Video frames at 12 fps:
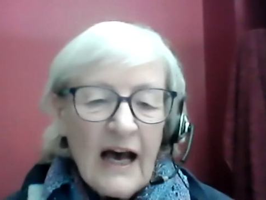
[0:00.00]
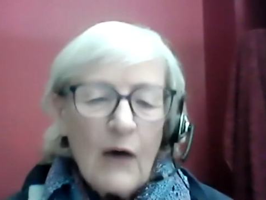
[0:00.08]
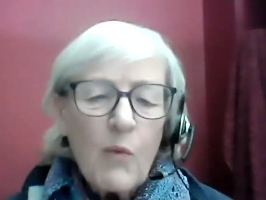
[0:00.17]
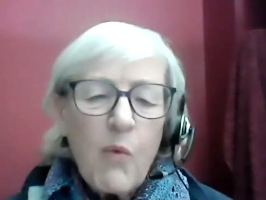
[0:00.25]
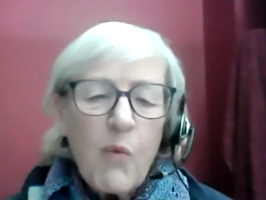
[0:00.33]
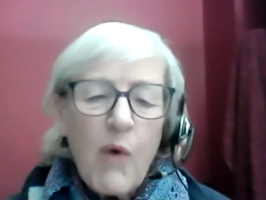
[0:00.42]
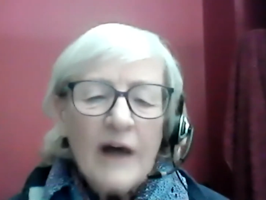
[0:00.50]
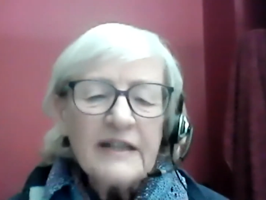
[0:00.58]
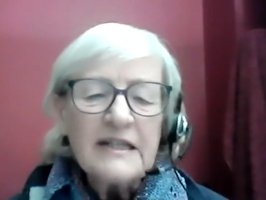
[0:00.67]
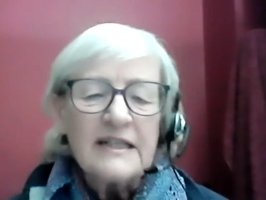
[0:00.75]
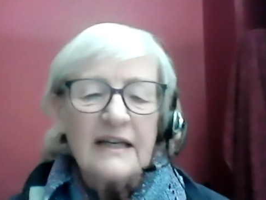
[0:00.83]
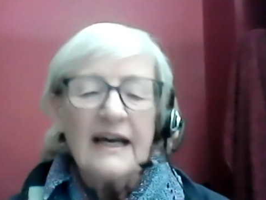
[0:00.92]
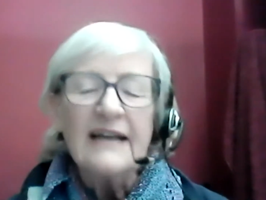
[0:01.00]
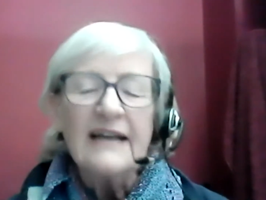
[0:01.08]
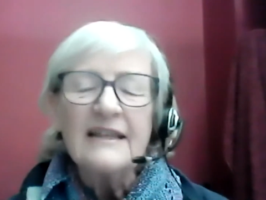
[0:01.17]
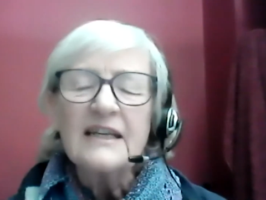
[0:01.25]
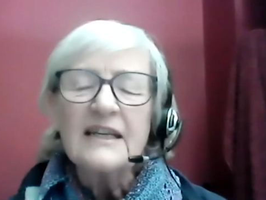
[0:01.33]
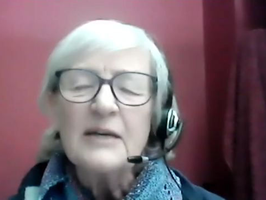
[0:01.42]
and wonder at
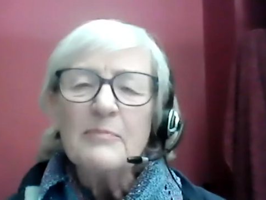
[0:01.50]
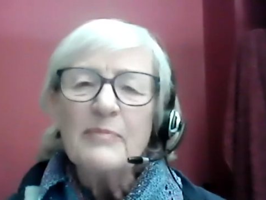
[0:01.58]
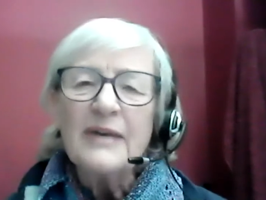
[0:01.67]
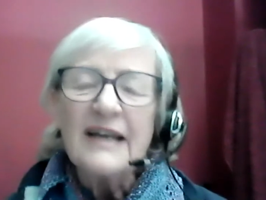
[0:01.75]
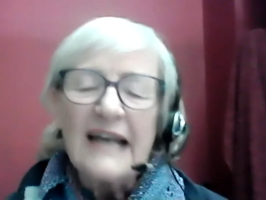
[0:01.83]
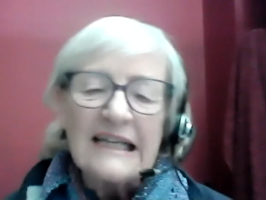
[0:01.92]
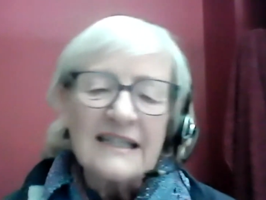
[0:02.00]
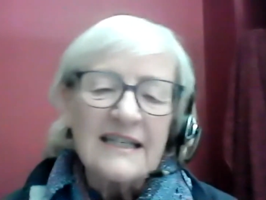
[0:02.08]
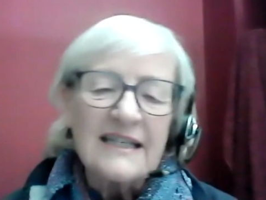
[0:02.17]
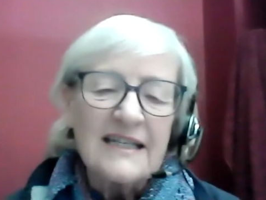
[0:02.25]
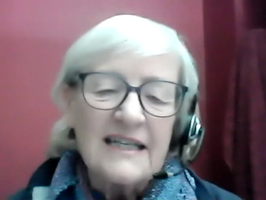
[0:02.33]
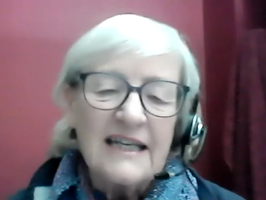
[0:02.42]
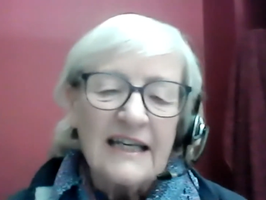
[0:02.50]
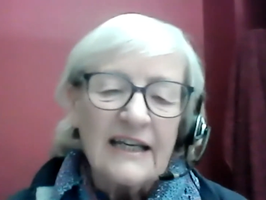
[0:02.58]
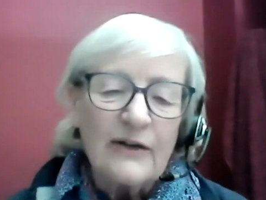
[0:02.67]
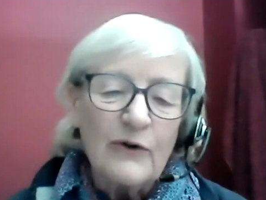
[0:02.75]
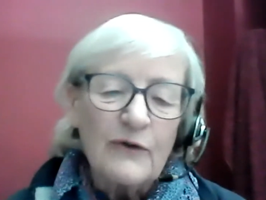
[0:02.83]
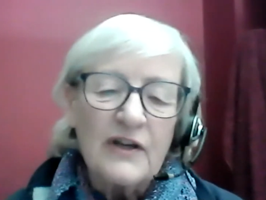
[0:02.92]
the complexity
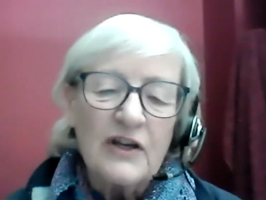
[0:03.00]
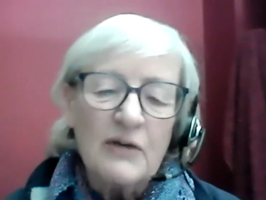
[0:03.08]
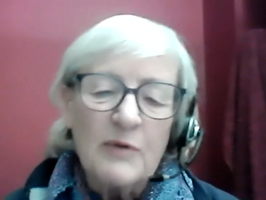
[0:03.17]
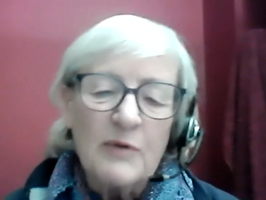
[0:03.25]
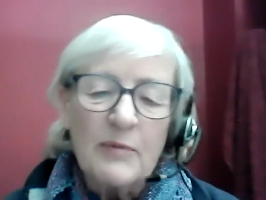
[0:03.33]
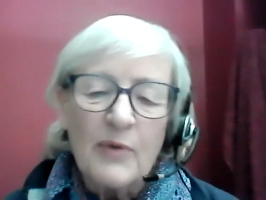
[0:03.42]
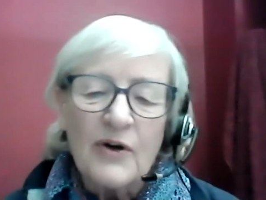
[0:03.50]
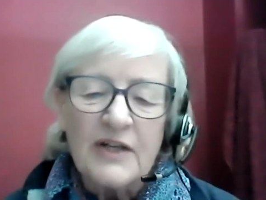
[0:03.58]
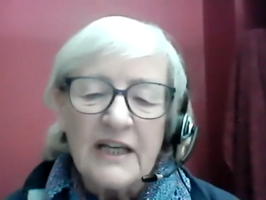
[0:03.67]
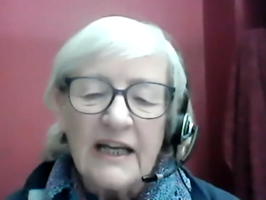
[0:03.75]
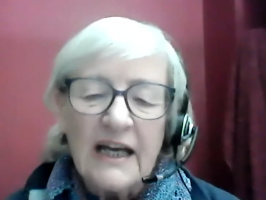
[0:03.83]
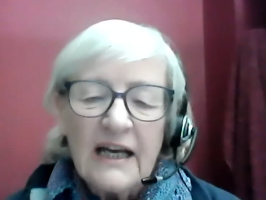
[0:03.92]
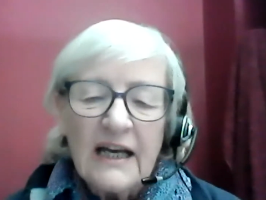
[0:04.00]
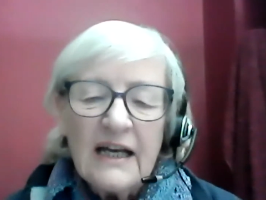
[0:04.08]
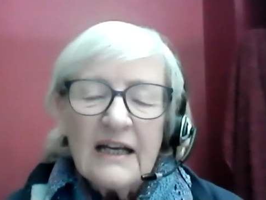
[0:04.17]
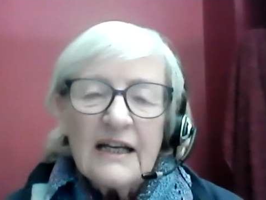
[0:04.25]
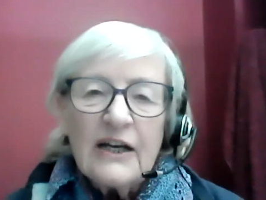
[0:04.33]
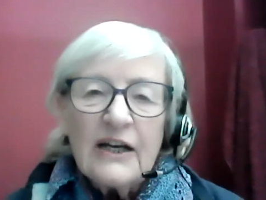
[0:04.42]
of the human body,
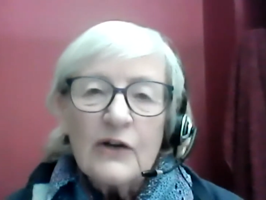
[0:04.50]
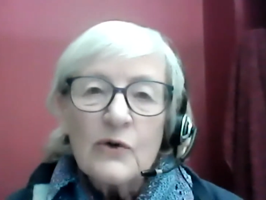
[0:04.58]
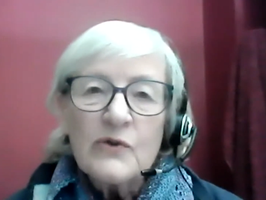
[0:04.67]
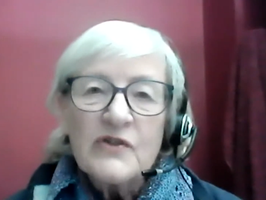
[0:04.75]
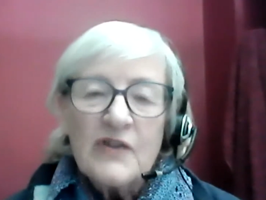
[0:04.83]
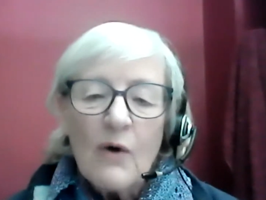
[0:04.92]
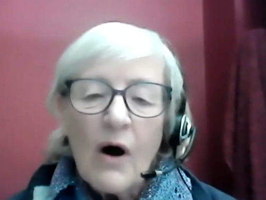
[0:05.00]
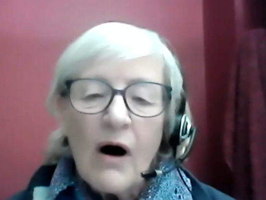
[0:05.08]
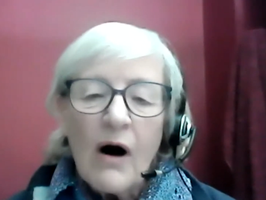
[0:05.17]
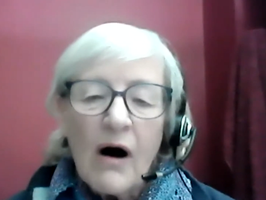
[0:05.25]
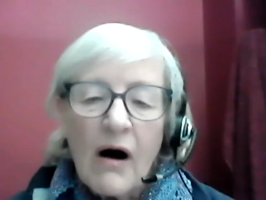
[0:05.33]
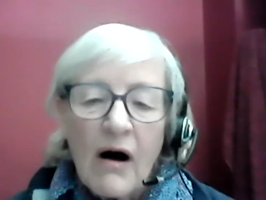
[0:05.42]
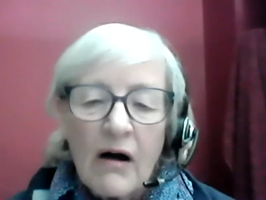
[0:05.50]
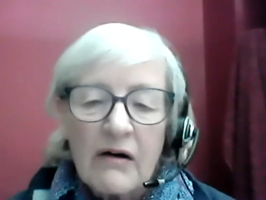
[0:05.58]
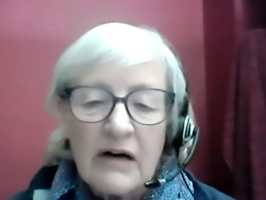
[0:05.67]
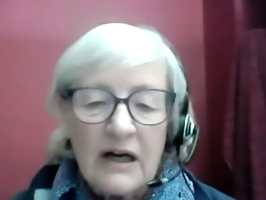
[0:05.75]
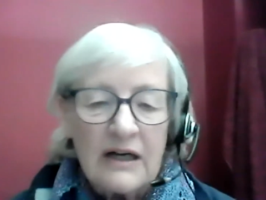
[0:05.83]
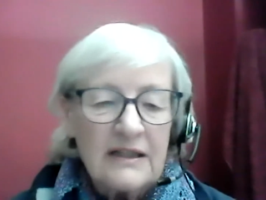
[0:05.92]
and also
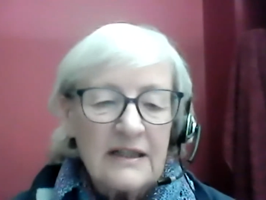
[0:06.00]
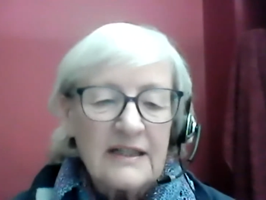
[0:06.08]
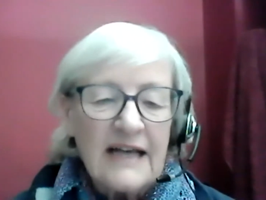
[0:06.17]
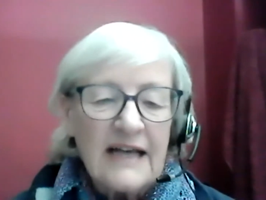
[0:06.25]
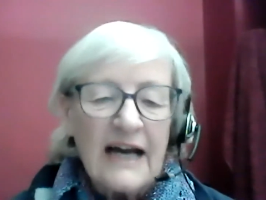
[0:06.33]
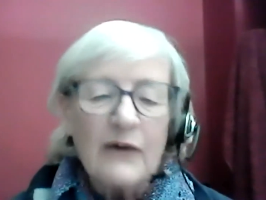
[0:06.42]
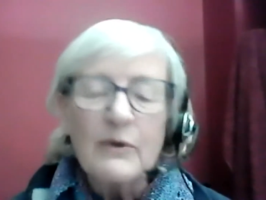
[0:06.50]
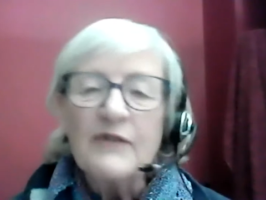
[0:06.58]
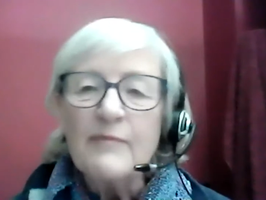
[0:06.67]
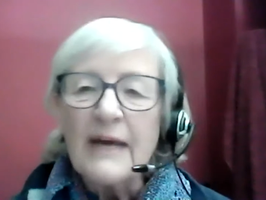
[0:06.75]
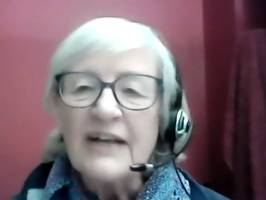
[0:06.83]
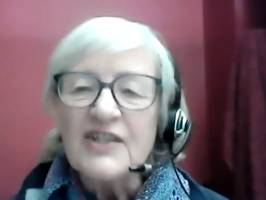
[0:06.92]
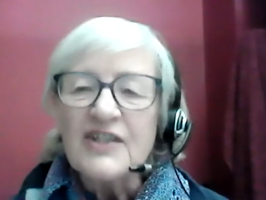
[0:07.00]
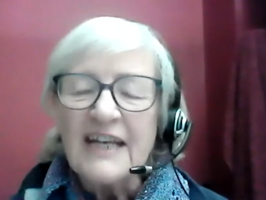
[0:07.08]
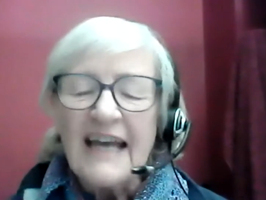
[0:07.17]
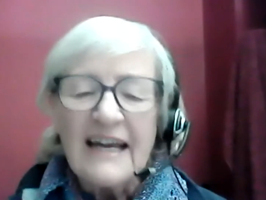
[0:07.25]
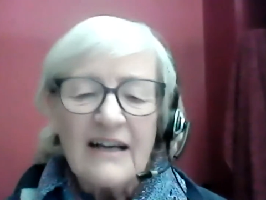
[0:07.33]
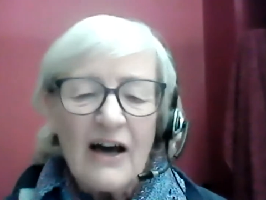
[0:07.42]
horror at how we've managed to
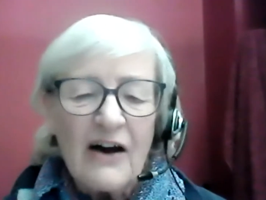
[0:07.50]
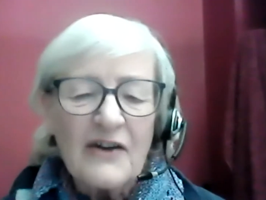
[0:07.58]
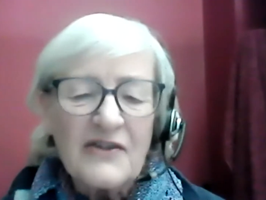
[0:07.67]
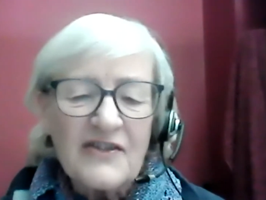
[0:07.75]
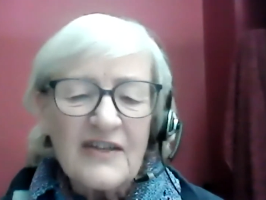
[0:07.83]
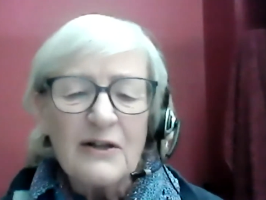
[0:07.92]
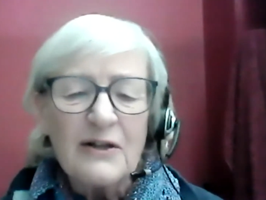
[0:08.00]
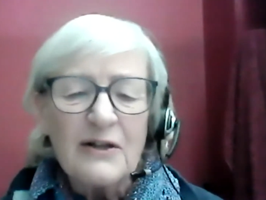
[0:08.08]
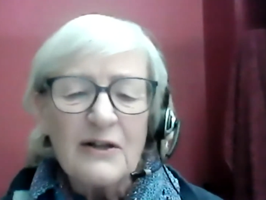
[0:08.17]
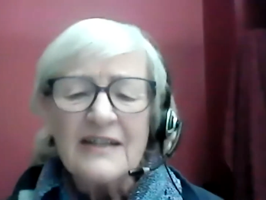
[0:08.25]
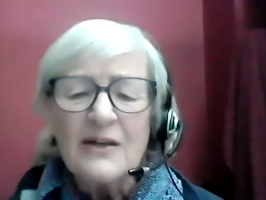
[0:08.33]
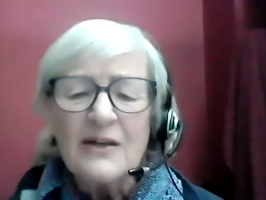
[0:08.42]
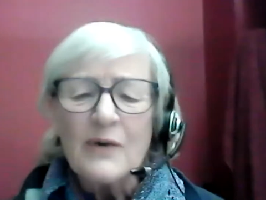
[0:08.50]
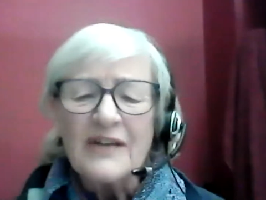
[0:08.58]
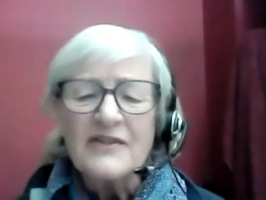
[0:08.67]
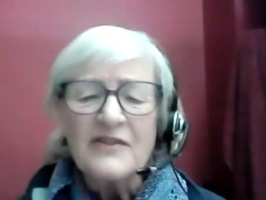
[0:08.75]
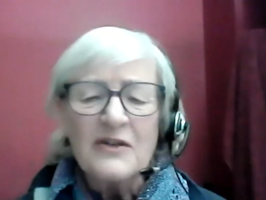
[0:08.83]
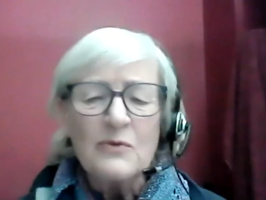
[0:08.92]
get ourselves in the
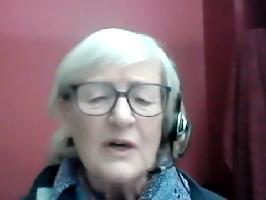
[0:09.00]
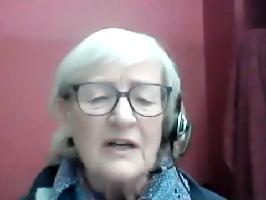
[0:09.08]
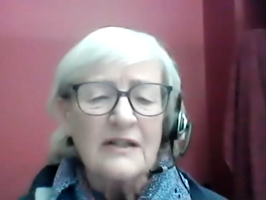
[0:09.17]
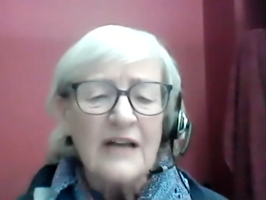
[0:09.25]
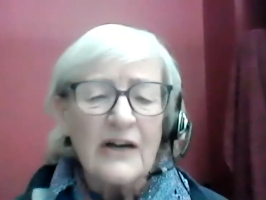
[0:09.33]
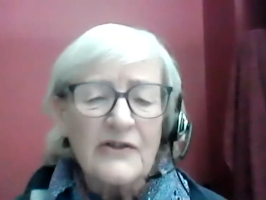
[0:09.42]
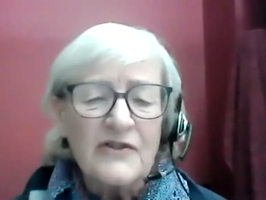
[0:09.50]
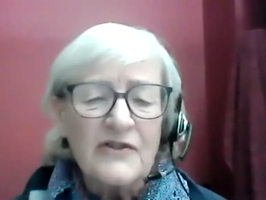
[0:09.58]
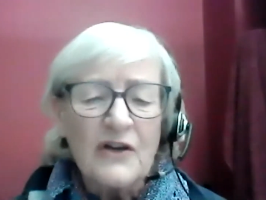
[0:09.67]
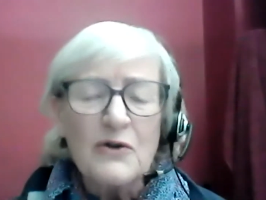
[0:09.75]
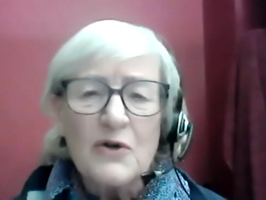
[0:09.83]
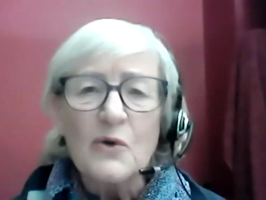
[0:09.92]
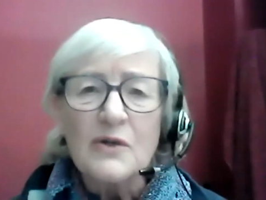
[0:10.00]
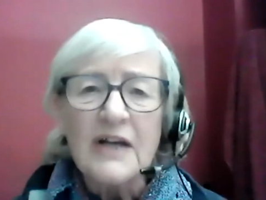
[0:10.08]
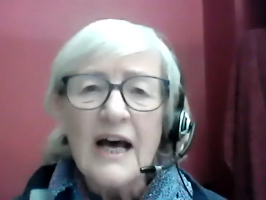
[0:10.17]
Western world, our so-called